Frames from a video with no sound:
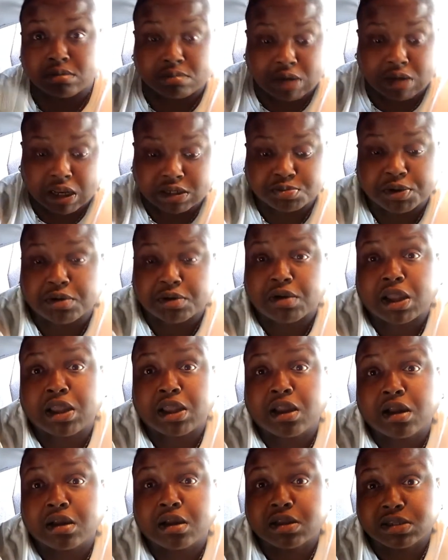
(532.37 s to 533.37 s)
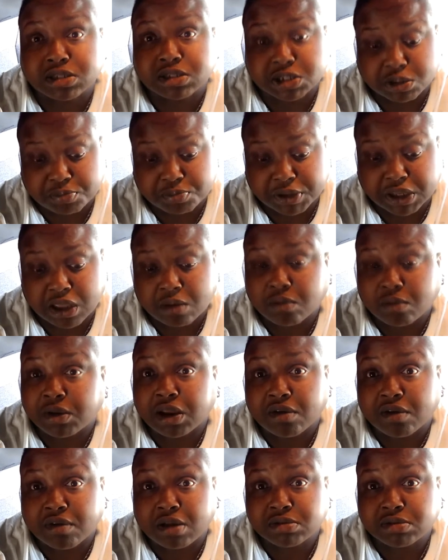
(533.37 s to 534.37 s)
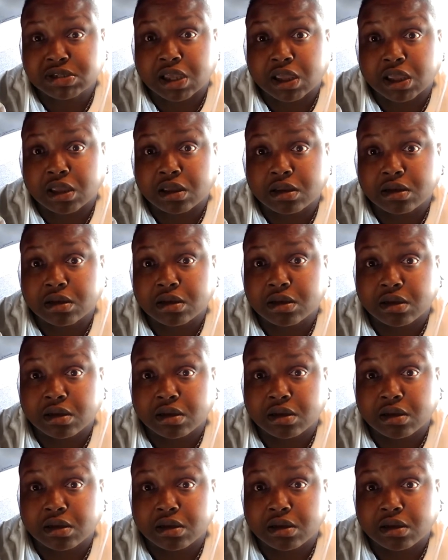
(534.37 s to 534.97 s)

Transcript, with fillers: But I just put it right here because it should pick up whatever I'm saying.